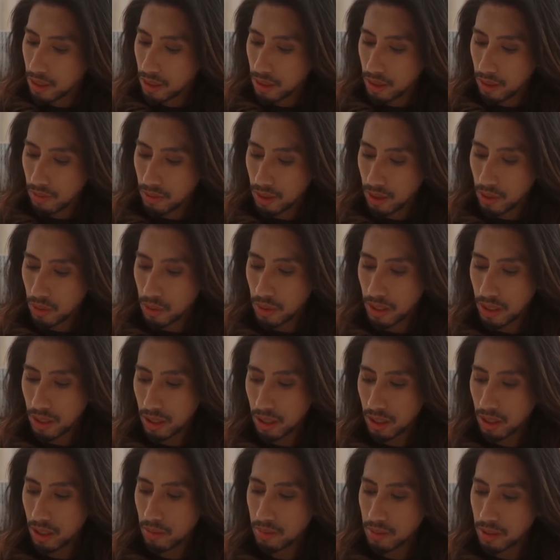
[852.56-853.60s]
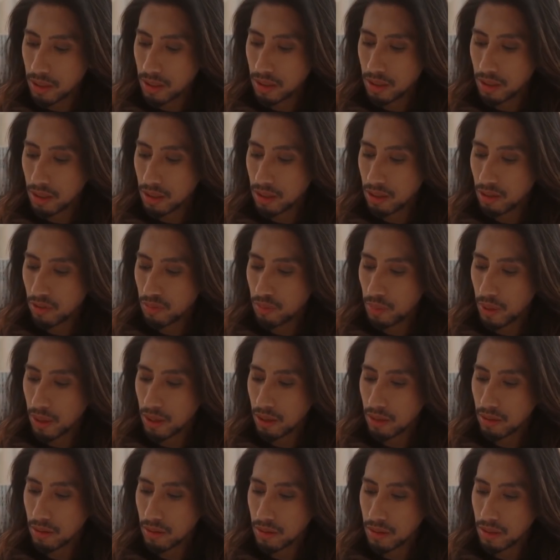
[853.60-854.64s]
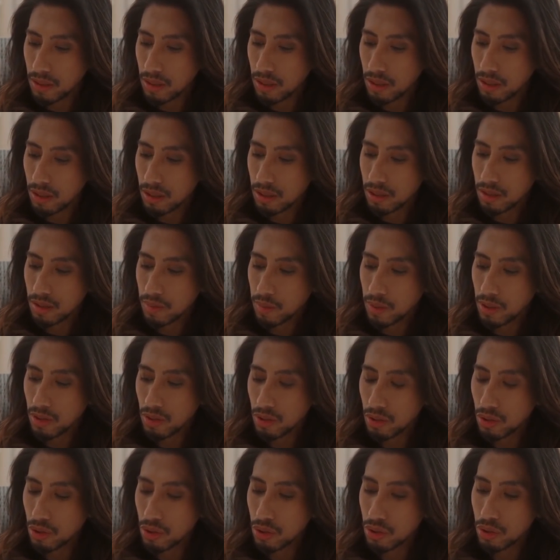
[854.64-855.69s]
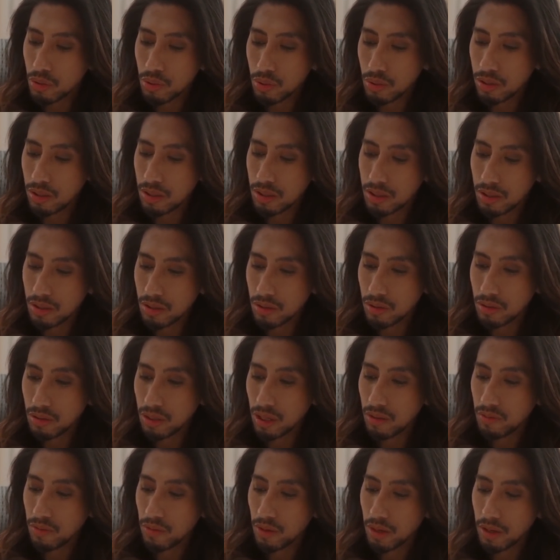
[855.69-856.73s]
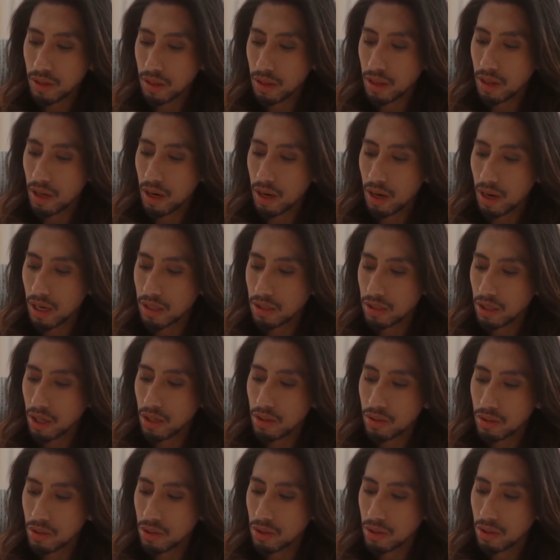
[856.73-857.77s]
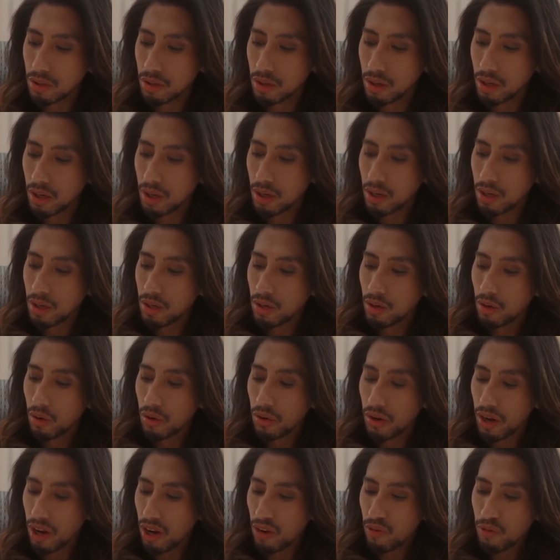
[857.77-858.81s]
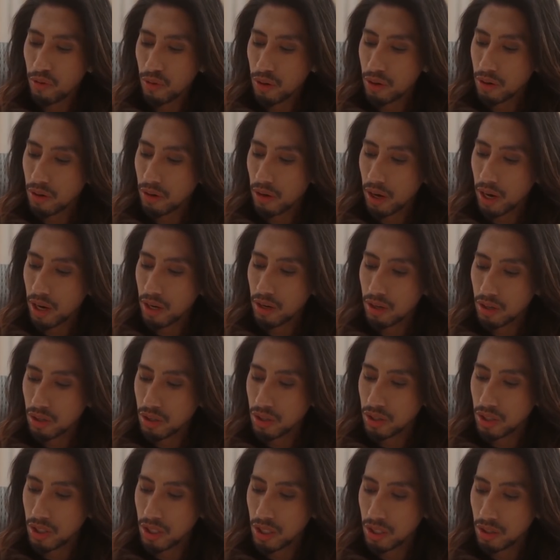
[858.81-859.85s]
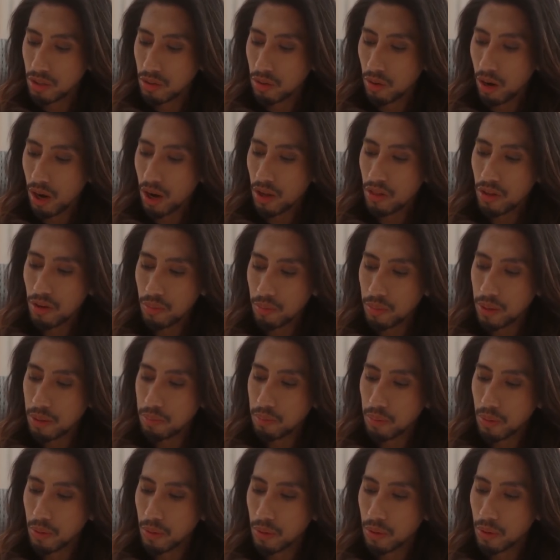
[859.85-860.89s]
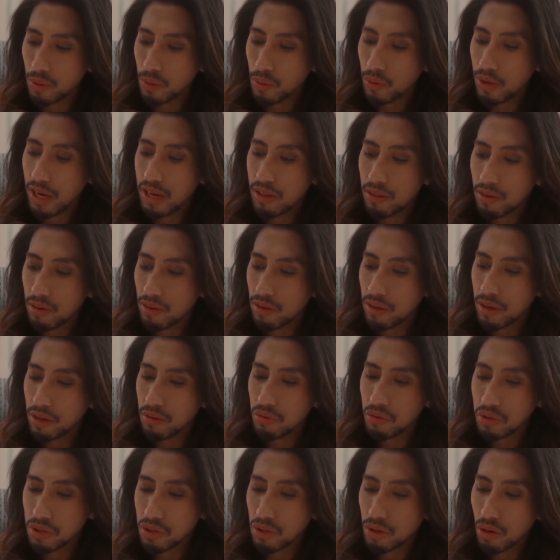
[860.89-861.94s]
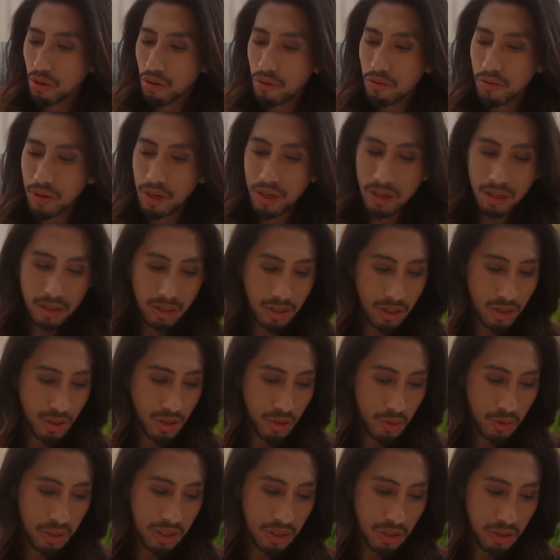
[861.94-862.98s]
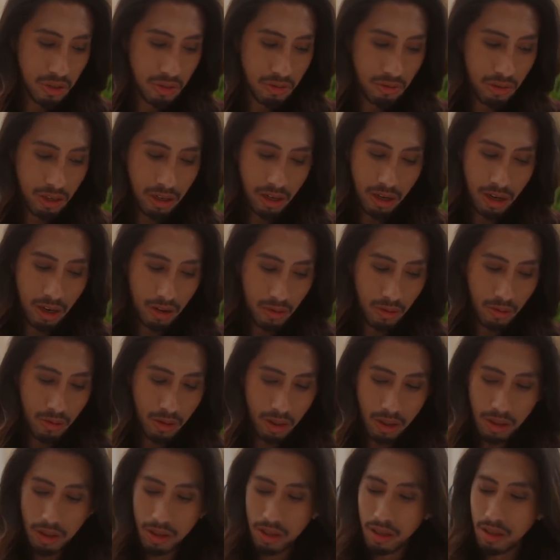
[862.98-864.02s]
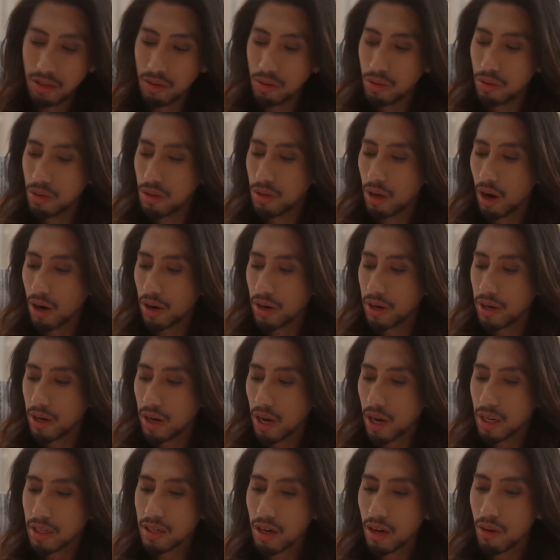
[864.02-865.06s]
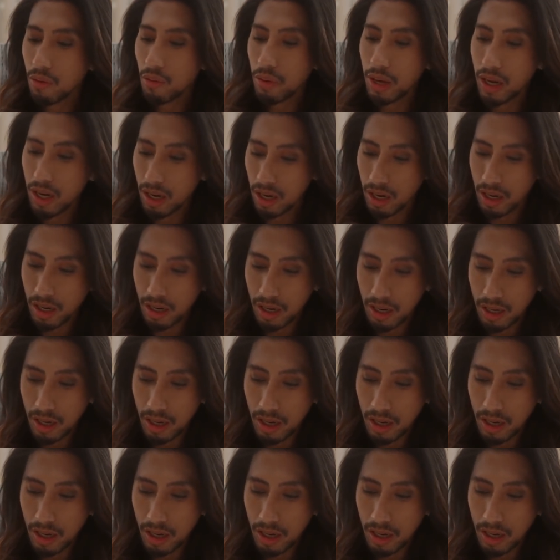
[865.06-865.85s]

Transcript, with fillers: You have the Queen of Cups and then the Three of Pentacles here. This person chooses to divert their attention or effort or energy to other people rather than resolving the situation right now. And they are not aware,